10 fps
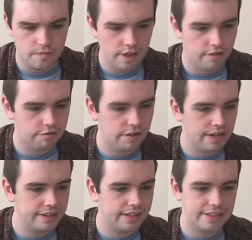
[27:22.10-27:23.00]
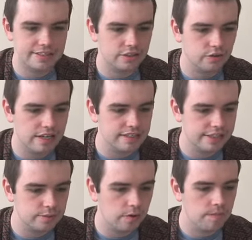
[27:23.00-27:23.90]
And finally, this is crazy,
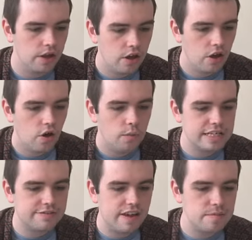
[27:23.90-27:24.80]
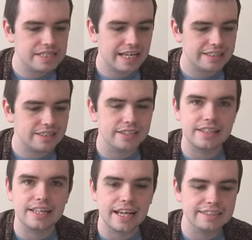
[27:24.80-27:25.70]
this one. Which famous actor did the
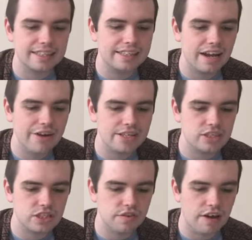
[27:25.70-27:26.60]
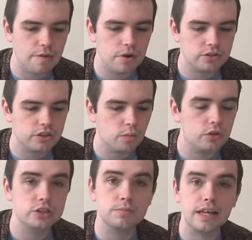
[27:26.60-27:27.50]
casting directors of Harry Potter want
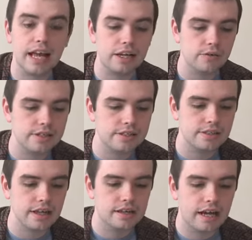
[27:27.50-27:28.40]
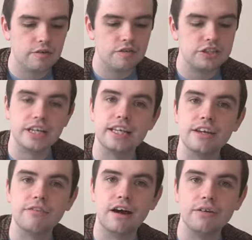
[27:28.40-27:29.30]
to play Hagrid? However, J.K.
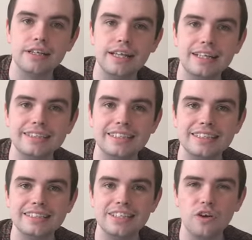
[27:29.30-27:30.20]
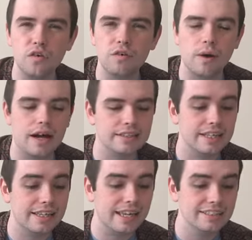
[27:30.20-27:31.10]
Rowling insisted otherwise.
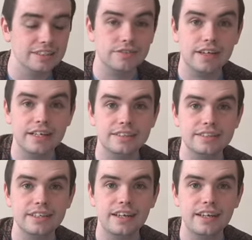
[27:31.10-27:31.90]
And the answer is